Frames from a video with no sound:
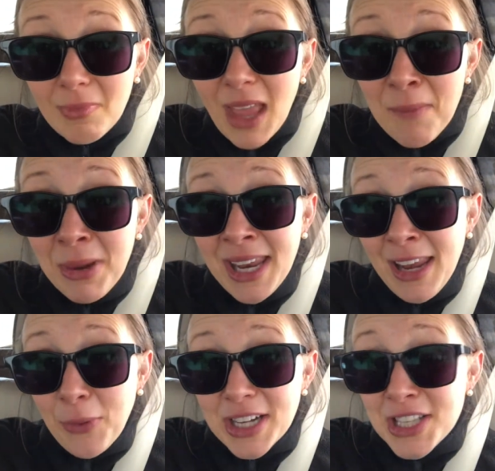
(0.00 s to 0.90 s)
But
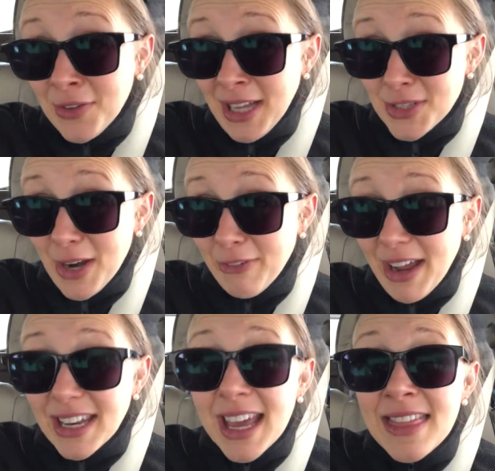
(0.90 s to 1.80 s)
anyway, so that's what I
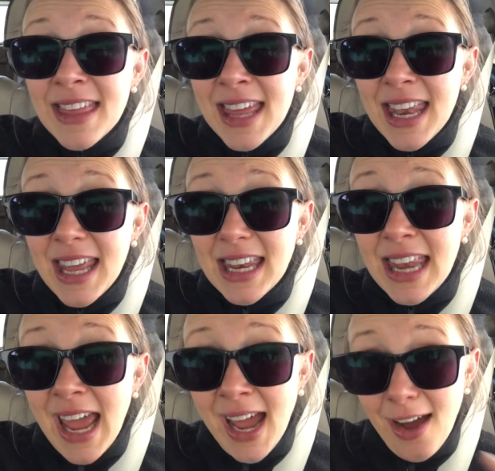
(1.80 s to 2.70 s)
read. And then
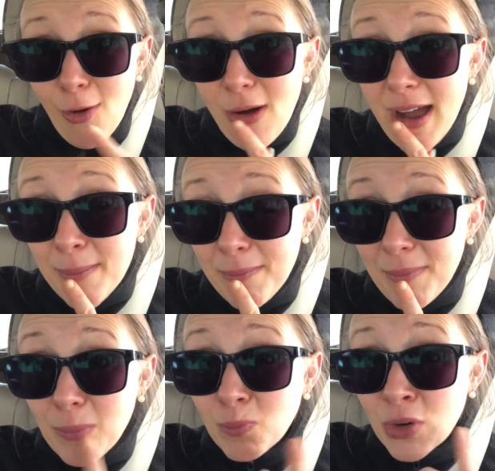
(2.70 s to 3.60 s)
now I'm
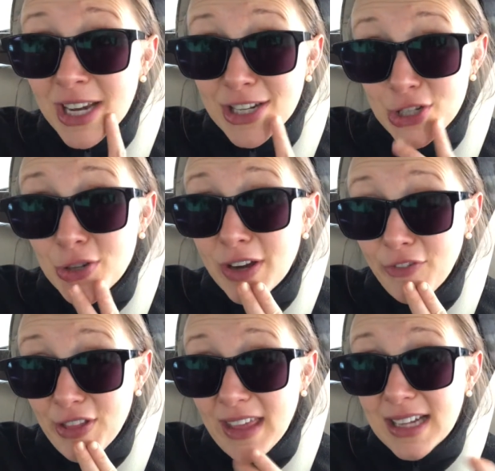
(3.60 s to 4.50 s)
reading two
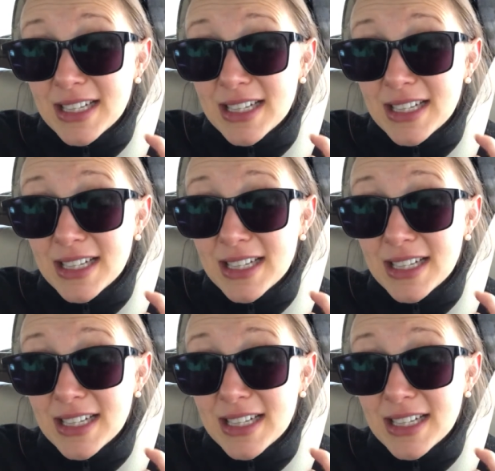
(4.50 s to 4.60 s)
different things.